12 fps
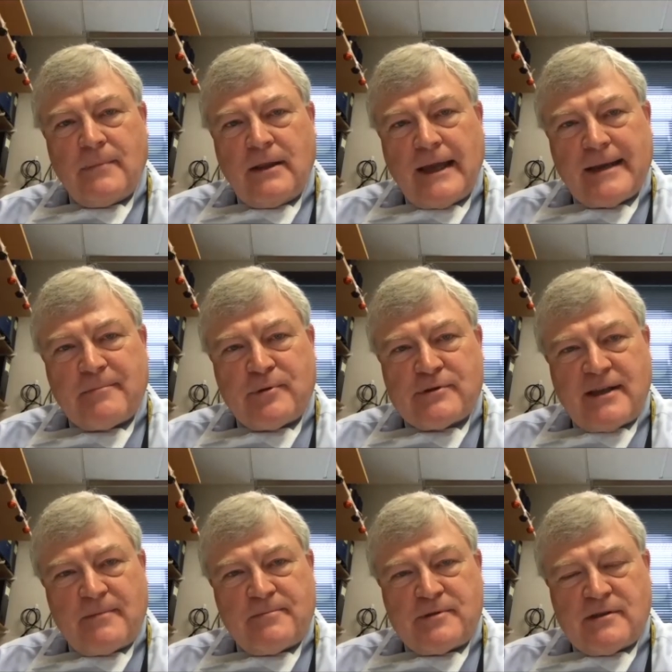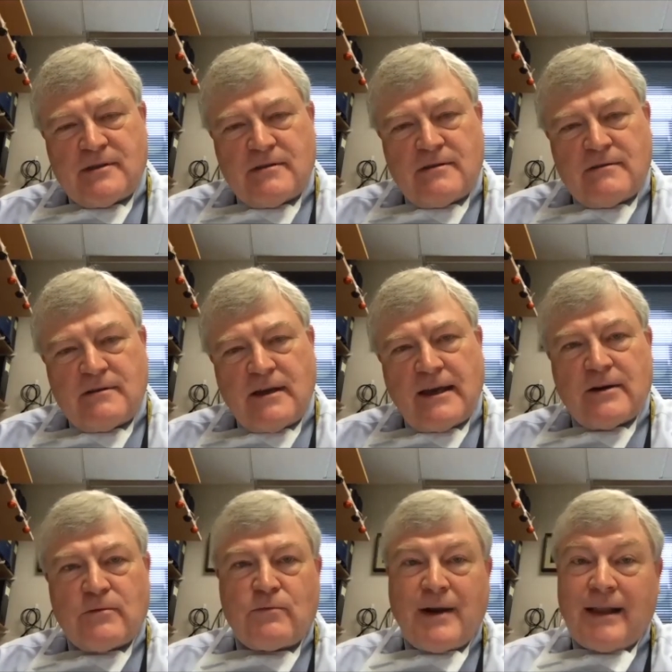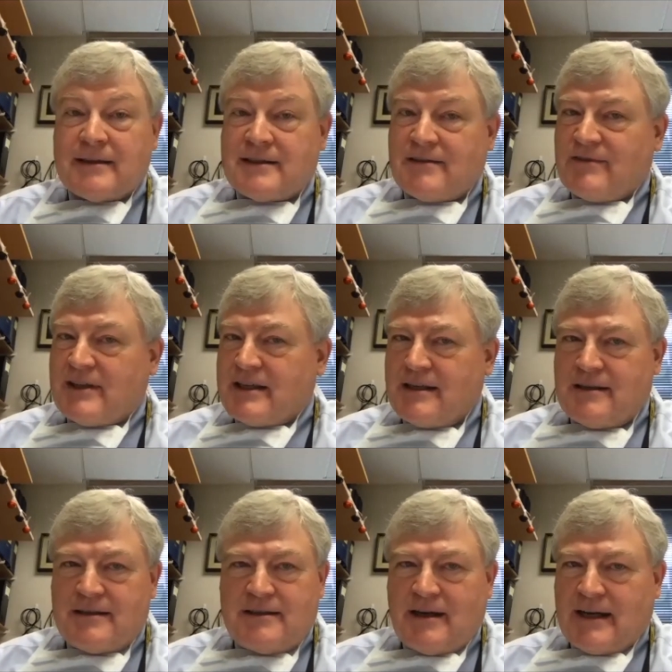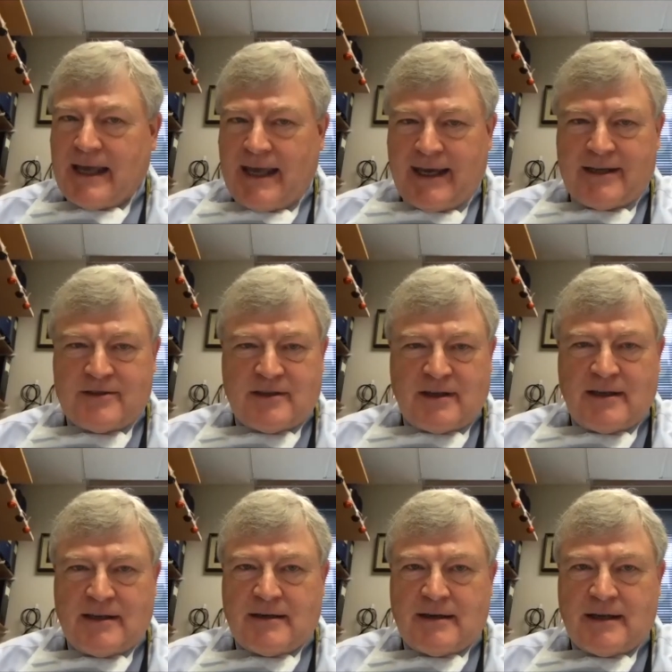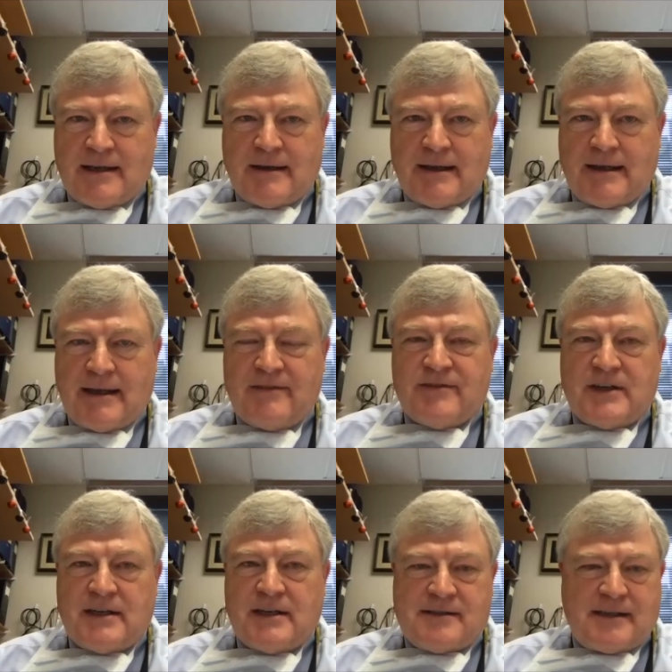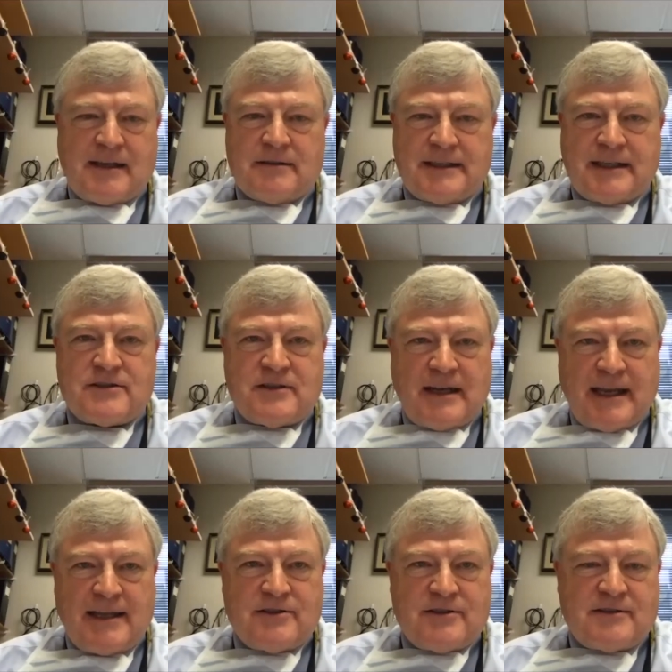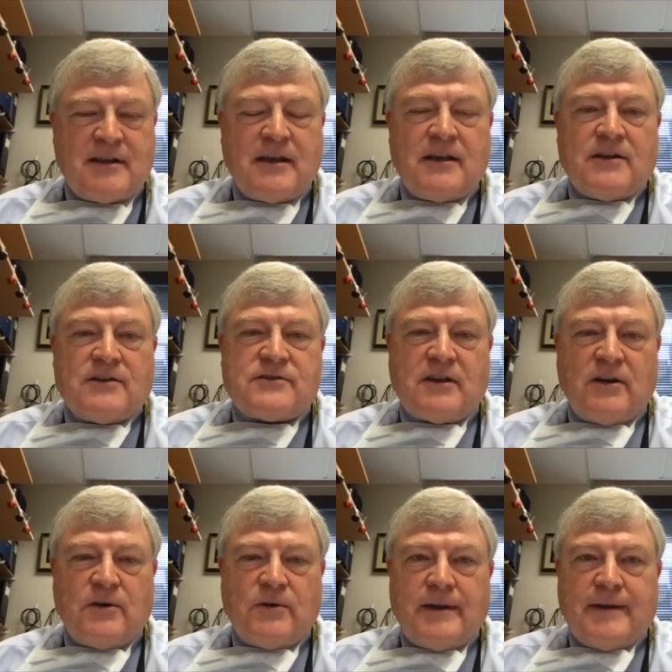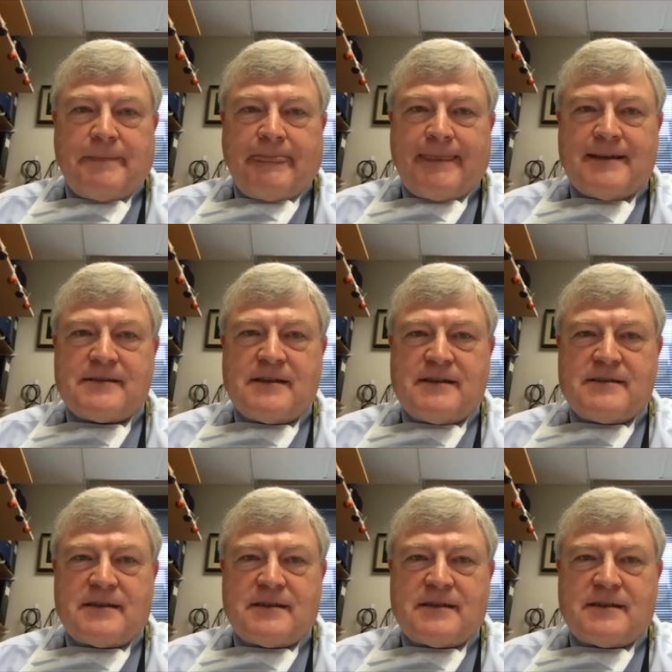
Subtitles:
light perception at a relatively young age, even into single-digit ages. So this is,